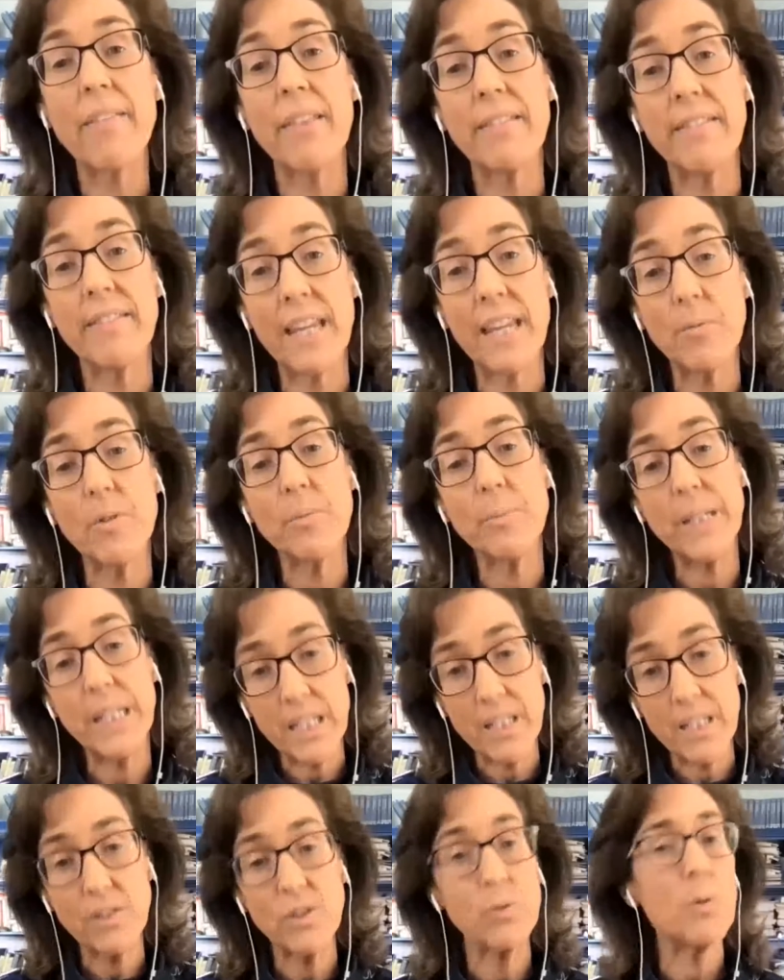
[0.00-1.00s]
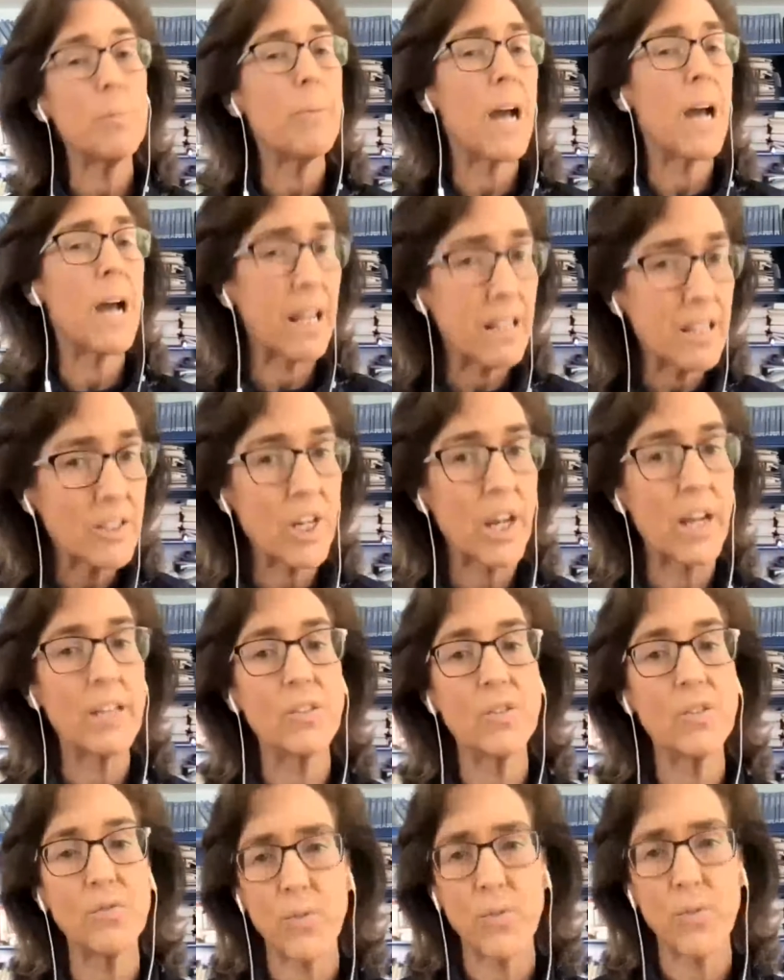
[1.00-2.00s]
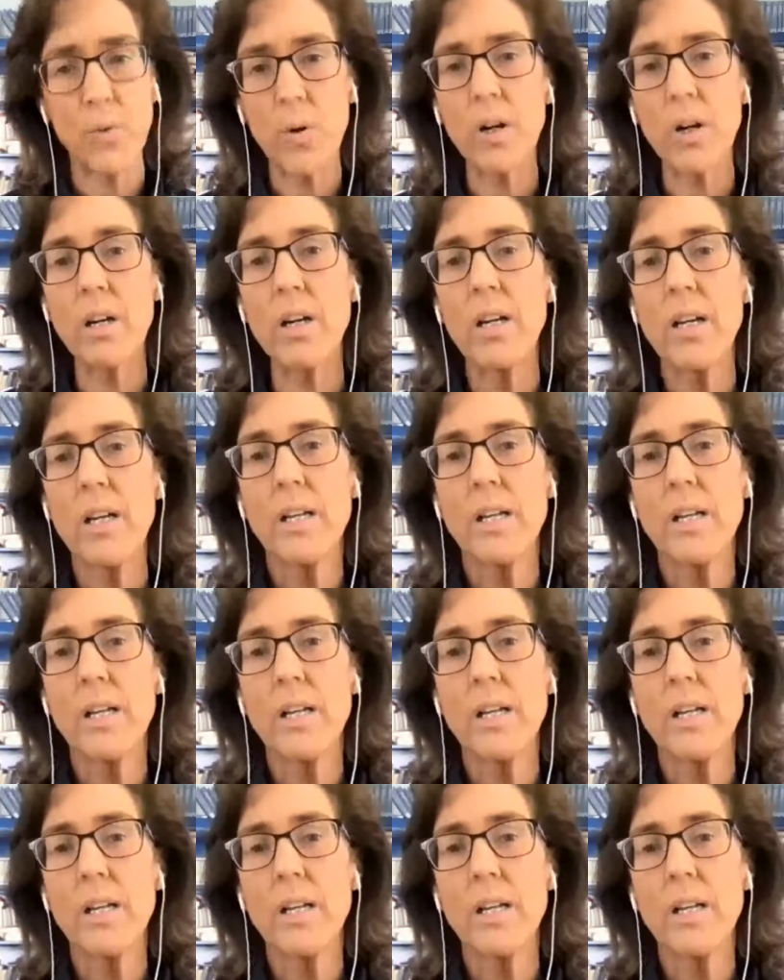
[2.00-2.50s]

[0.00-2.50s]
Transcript: and they will begin to apologize for